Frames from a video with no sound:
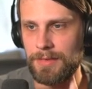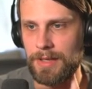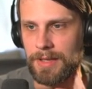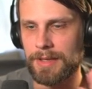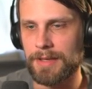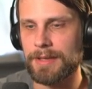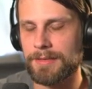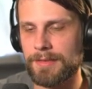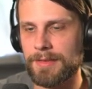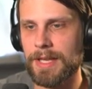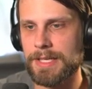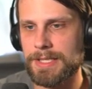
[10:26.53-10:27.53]
it's
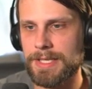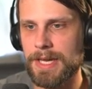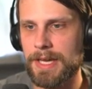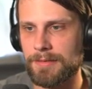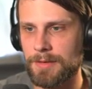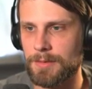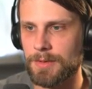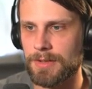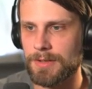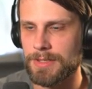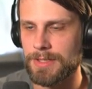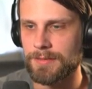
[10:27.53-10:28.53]
nice to have the
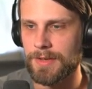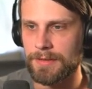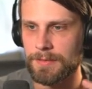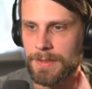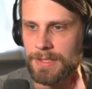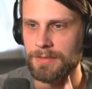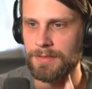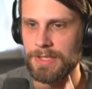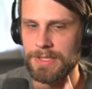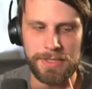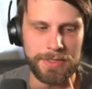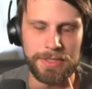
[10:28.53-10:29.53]
recursive aspect of
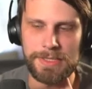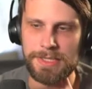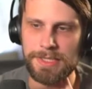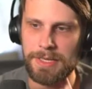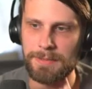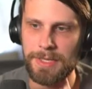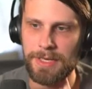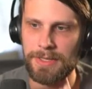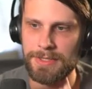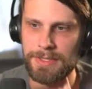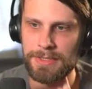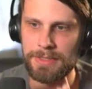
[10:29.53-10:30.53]
this, like the escape
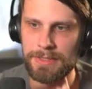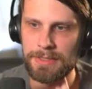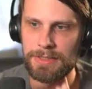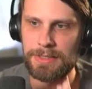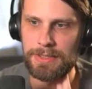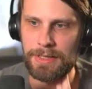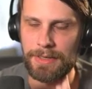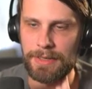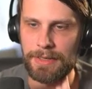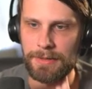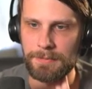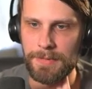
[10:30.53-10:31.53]
cost.
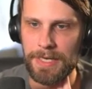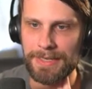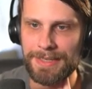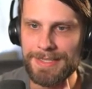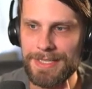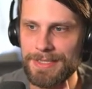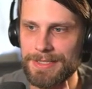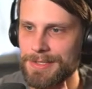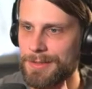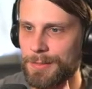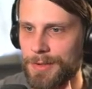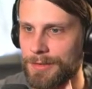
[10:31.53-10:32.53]
I guess it
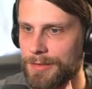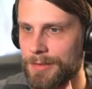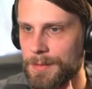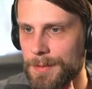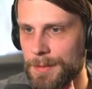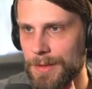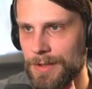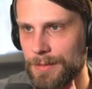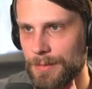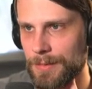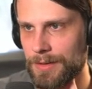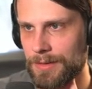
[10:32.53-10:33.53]
doesn't work super well
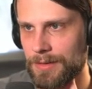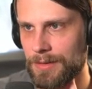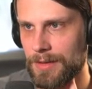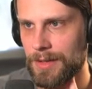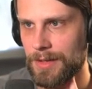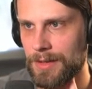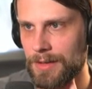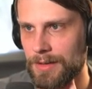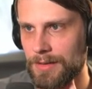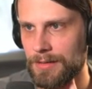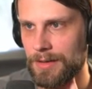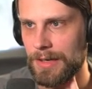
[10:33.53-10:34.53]
with
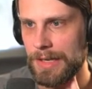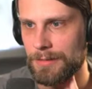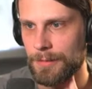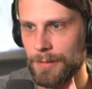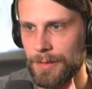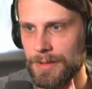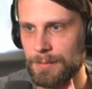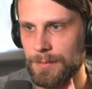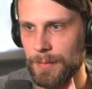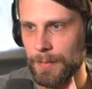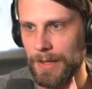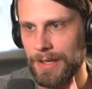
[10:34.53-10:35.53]
Nethroi,
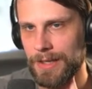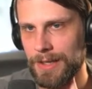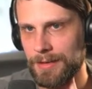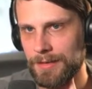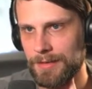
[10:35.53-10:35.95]
but